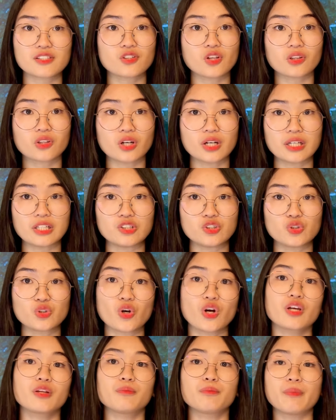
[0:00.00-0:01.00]
that are
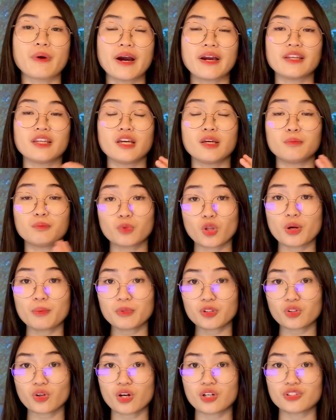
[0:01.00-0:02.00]
enjoyed by the
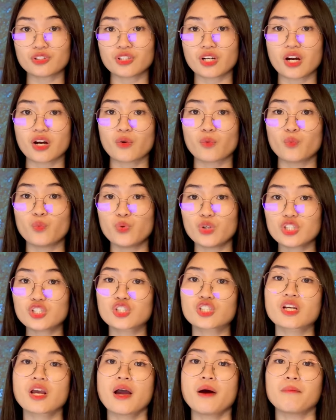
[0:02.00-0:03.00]
employment contract
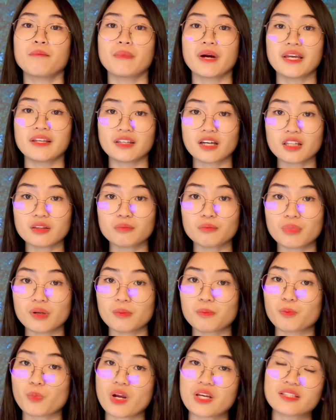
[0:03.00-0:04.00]
which might not be
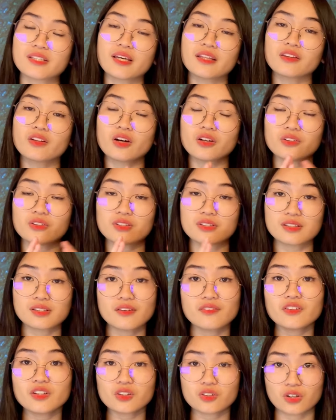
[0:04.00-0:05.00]
present under
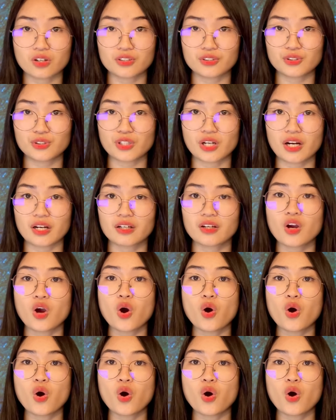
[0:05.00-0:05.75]
civil contract,